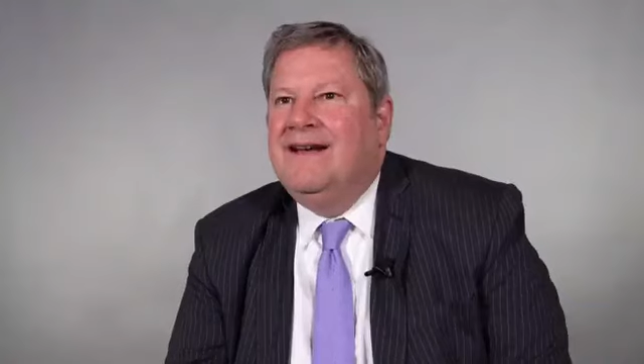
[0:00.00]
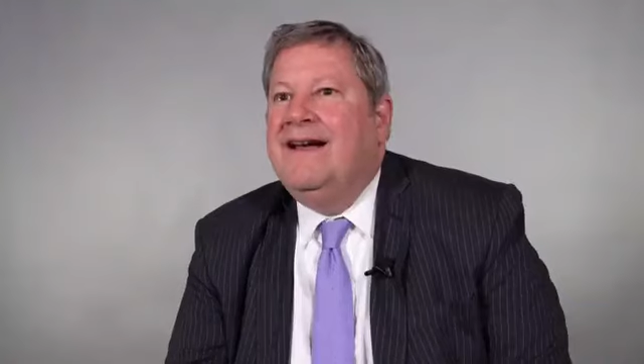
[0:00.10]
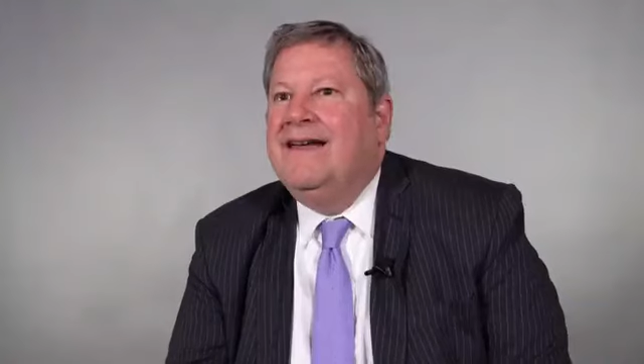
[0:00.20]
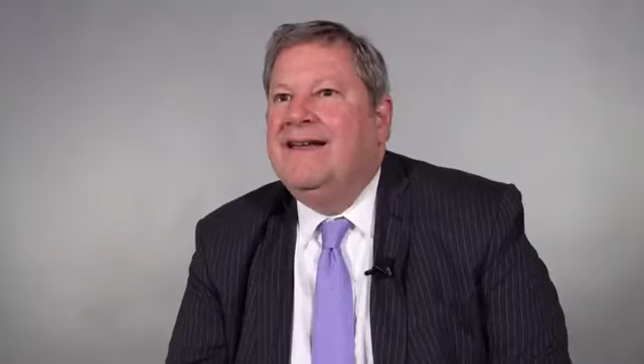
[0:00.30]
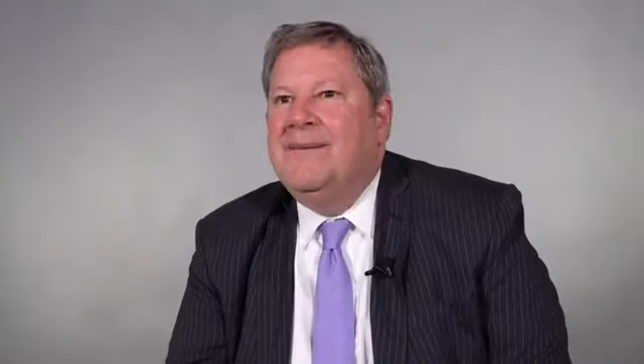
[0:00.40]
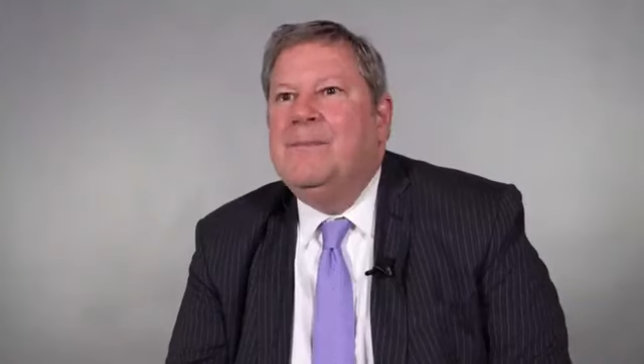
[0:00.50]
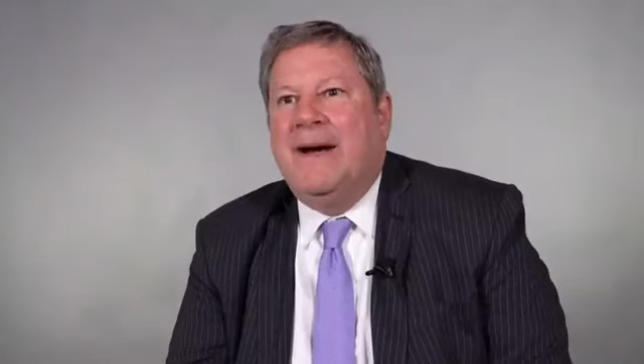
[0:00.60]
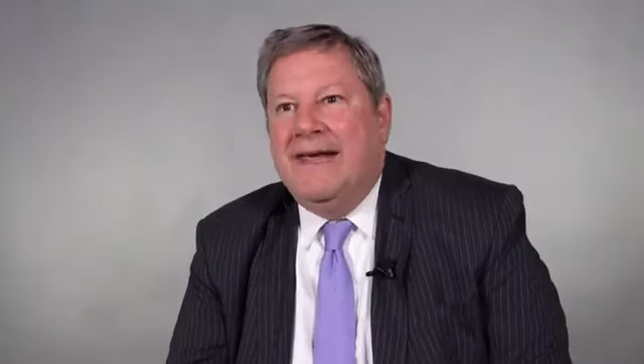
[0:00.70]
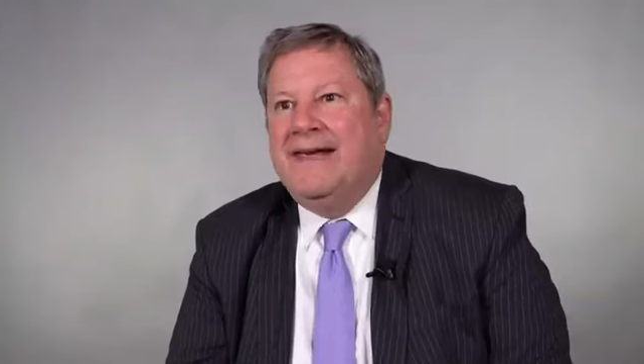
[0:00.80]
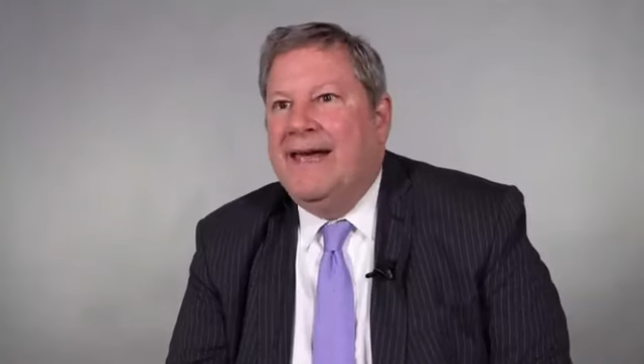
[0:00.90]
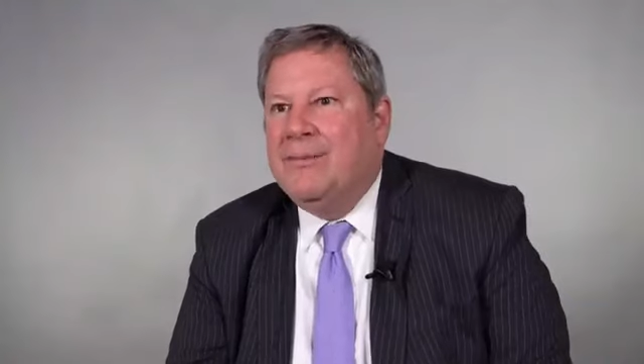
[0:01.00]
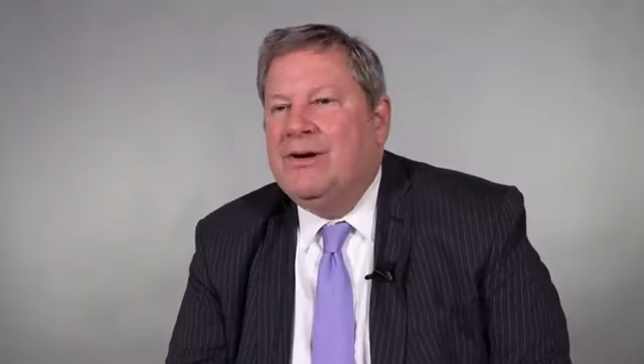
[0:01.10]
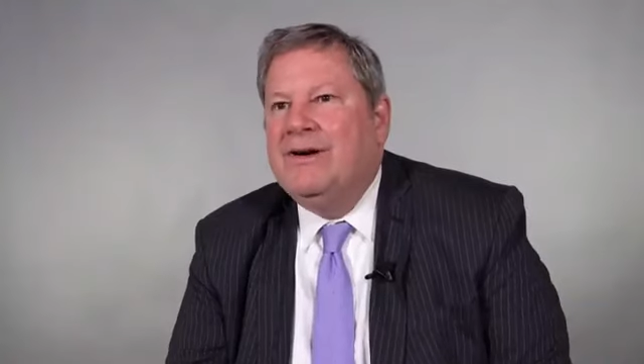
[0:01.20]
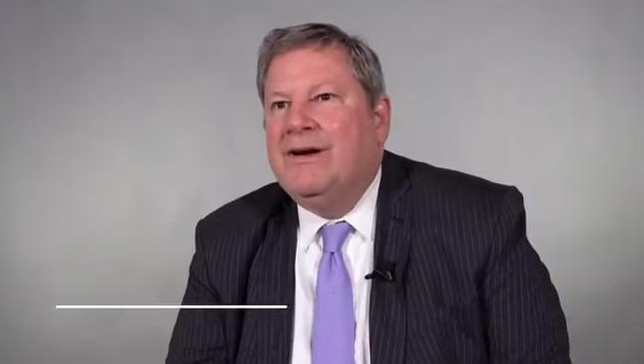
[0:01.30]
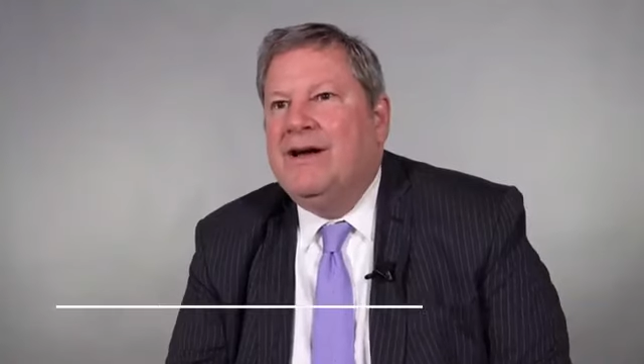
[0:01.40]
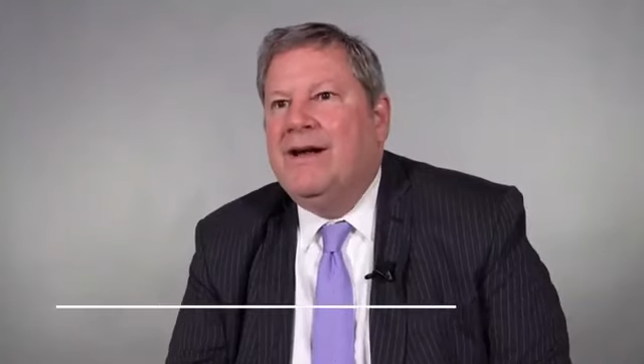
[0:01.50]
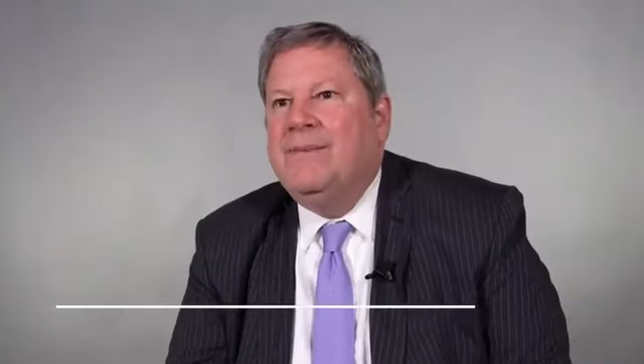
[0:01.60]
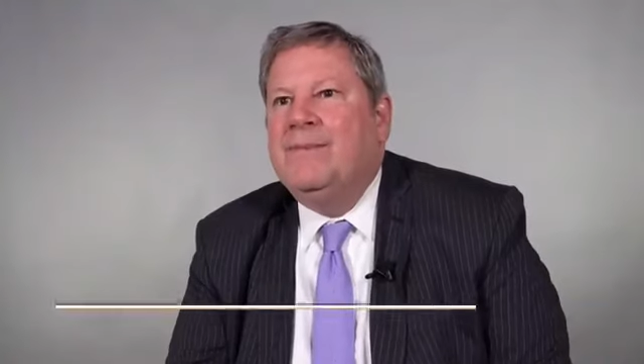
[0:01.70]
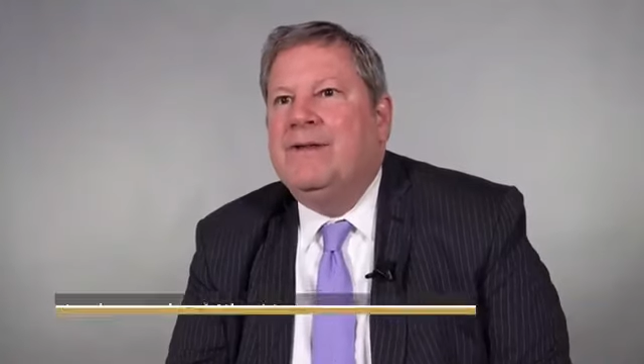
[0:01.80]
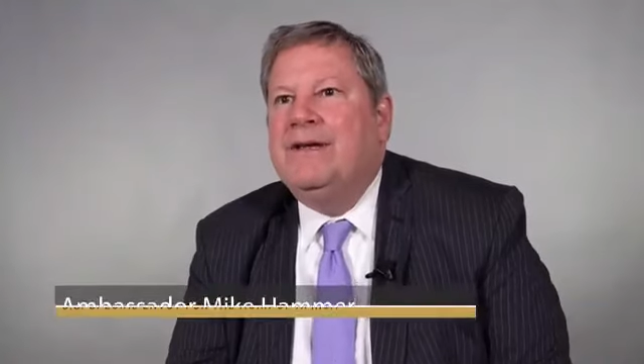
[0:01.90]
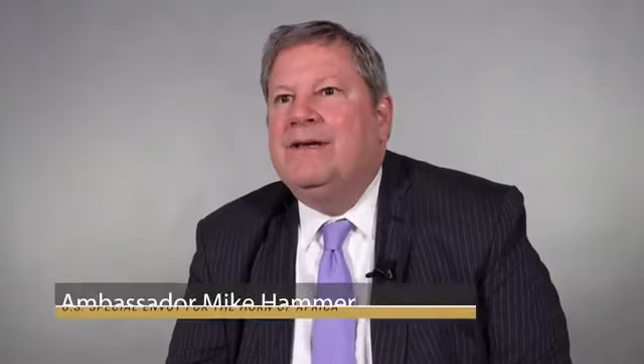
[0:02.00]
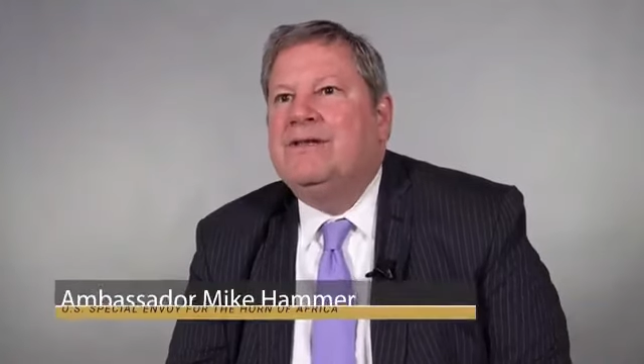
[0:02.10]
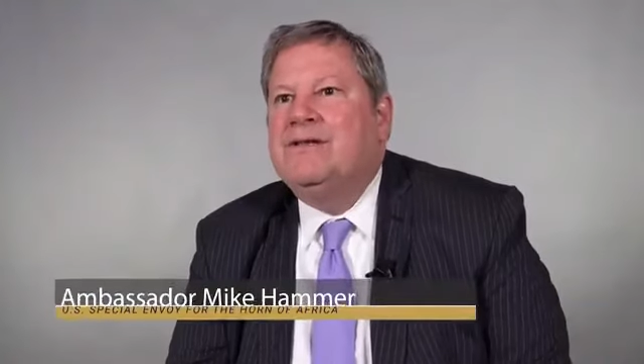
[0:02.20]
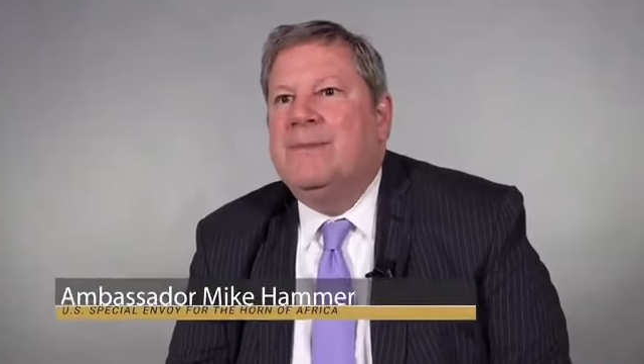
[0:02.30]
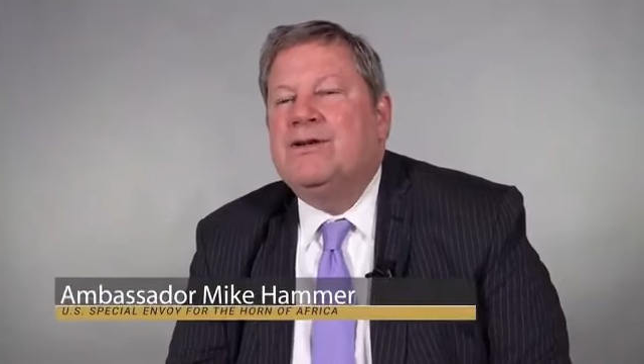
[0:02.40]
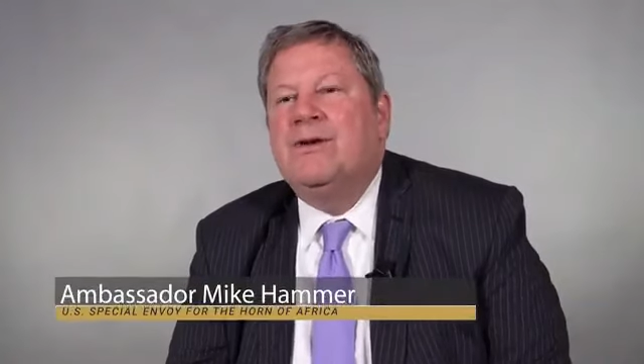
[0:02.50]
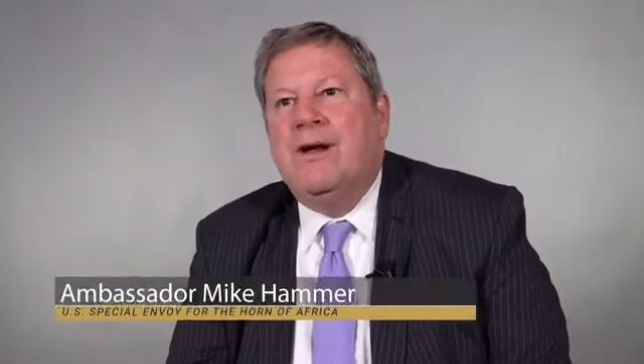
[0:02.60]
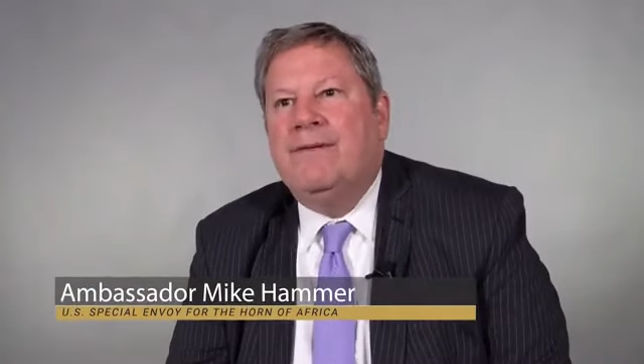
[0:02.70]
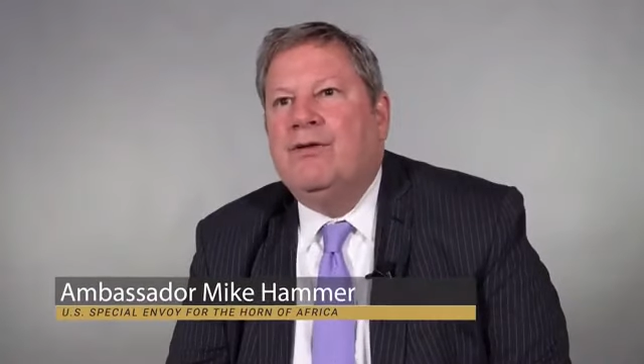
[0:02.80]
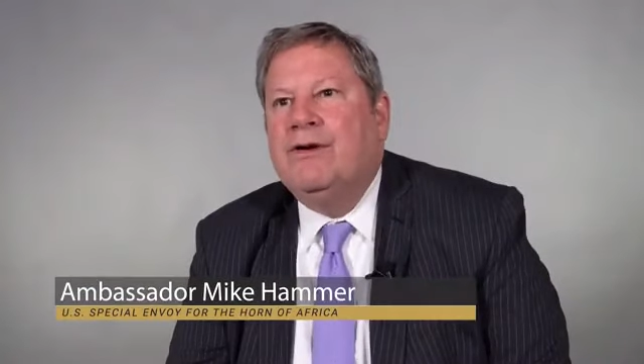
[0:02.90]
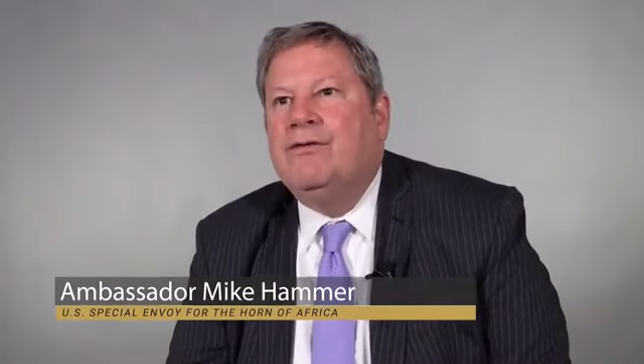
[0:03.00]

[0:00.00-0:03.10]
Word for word: Hi, I'm Mike Hammer. I'm the special envoy